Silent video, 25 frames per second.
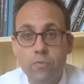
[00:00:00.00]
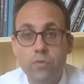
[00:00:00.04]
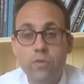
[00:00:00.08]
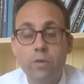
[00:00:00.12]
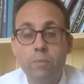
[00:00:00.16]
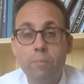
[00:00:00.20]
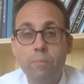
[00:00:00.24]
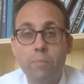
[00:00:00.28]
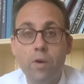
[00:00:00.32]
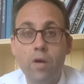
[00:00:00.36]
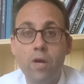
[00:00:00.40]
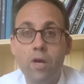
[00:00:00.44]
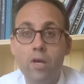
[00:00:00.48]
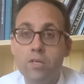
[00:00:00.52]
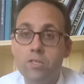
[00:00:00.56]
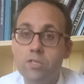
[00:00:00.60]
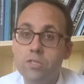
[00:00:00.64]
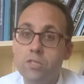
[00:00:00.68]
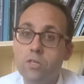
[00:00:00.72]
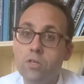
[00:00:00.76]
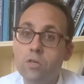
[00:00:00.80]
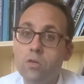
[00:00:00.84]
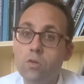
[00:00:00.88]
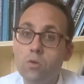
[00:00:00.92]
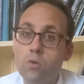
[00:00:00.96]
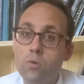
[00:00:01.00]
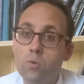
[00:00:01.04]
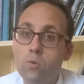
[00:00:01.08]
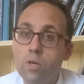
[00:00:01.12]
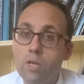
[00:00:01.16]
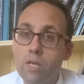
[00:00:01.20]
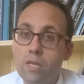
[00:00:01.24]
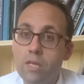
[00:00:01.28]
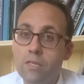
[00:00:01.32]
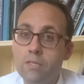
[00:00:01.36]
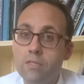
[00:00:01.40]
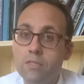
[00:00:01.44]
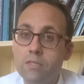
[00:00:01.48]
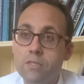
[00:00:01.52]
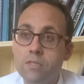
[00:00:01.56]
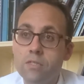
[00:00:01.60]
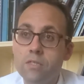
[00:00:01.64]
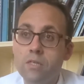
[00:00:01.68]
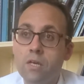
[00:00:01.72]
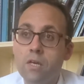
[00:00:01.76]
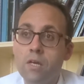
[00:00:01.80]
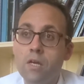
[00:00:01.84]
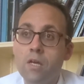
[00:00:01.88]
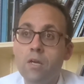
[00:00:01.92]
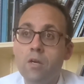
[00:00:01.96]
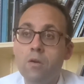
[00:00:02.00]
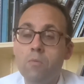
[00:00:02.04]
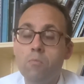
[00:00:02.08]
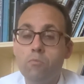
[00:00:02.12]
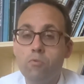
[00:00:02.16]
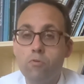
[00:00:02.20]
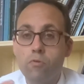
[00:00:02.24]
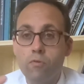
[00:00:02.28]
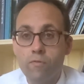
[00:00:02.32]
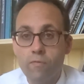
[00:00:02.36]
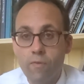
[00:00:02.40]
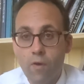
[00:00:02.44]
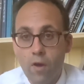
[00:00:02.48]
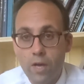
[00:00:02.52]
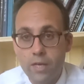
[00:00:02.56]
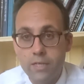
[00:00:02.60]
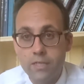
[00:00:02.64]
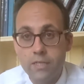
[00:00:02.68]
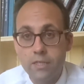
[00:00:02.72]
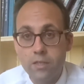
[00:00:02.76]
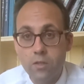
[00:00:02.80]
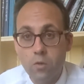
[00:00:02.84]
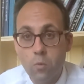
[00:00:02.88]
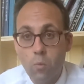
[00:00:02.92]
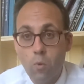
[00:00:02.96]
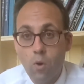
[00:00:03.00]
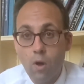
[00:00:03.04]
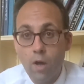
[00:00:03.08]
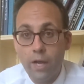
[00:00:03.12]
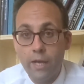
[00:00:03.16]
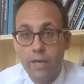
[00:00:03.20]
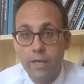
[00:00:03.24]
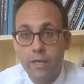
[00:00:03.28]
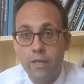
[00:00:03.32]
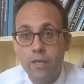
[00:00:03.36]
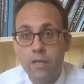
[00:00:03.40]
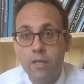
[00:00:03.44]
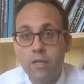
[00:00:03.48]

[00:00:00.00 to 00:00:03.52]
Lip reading: the person who is providing the wine.